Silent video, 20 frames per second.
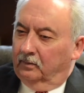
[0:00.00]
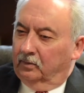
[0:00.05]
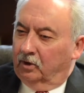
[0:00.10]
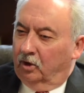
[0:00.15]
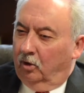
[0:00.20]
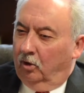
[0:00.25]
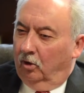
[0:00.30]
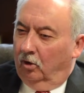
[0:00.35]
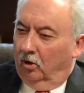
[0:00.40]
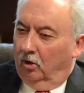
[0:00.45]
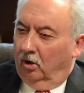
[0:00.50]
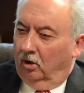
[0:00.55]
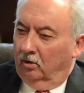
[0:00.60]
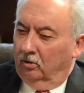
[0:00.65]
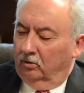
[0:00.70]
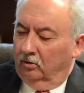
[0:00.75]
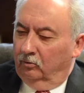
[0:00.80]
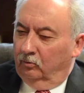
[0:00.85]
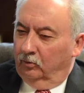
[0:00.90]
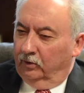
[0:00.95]

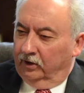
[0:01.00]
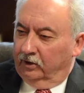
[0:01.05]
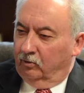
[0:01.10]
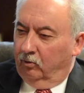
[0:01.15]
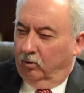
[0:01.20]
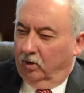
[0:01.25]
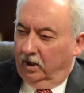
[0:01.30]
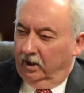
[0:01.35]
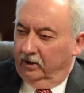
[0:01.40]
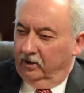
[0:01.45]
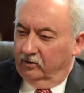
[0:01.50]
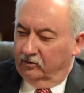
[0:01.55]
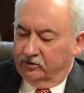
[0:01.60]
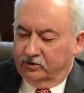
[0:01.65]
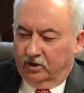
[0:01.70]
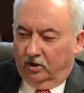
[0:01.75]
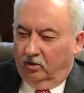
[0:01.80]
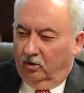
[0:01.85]
call requires a